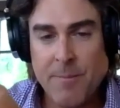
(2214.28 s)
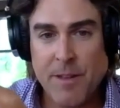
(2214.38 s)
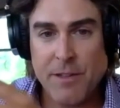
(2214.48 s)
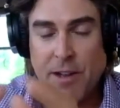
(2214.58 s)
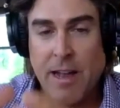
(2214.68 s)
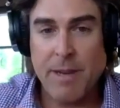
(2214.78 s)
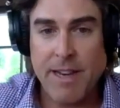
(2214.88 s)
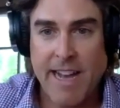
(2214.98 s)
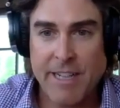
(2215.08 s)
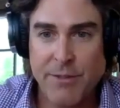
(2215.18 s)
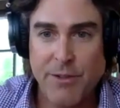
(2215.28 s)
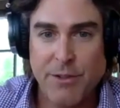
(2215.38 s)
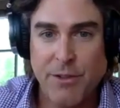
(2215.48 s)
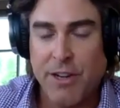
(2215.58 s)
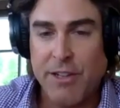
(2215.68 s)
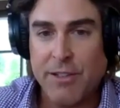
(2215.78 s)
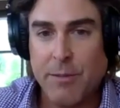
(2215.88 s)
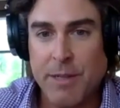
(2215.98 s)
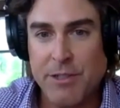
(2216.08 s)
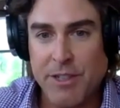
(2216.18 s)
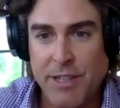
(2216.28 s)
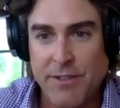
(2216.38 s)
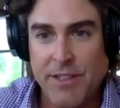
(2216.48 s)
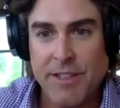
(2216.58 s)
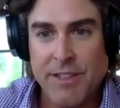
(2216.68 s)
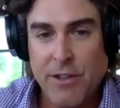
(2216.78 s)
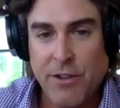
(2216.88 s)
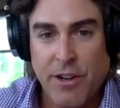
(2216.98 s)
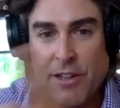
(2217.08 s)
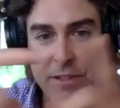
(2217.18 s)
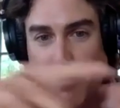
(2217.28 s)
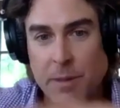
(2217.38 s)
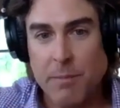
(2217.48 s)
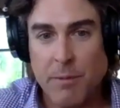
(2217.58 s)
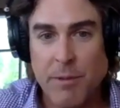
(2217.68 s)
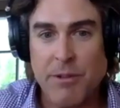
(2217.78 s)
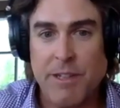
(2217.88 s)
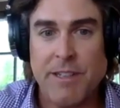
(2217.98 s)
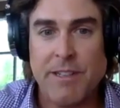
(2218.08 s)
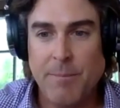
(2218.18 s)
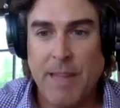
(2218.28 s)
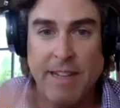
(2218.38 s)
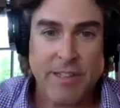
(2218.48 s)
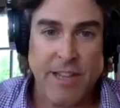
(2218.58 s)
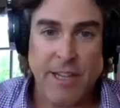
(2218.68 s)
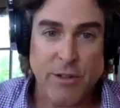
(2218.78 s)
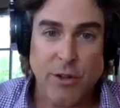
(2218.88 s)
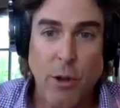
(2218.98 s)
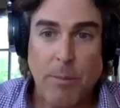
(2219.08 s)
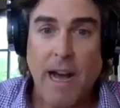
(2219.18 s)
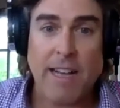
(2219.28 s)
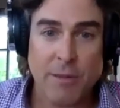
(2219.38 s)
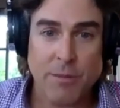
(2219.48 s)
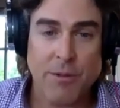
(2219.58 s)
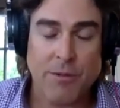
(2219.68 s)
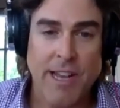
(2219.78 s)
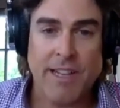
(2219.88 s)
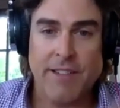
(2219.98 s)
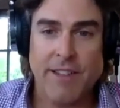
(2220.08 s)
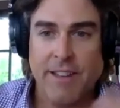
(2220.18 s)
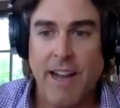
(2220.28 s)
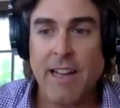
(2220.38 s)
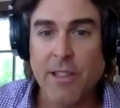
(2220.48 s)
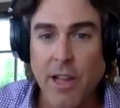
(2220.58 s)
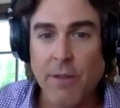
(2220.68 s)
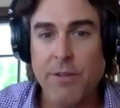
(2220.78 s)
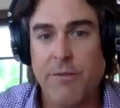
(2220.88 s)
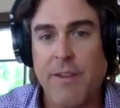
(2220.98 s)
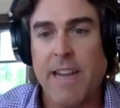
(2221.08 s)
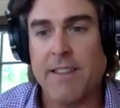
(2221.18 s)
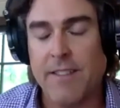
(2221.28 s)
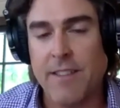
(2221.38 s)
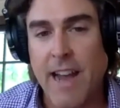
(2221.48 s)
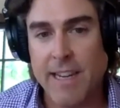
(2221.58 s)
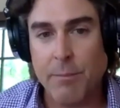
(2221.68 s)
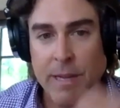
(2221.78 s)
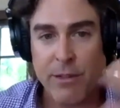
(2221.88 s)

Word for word: So I'm in Nashville talking to somebody Geneva, talking to somebody Bermuda, and it's like it's all possible, right? And like I love the fact that I can make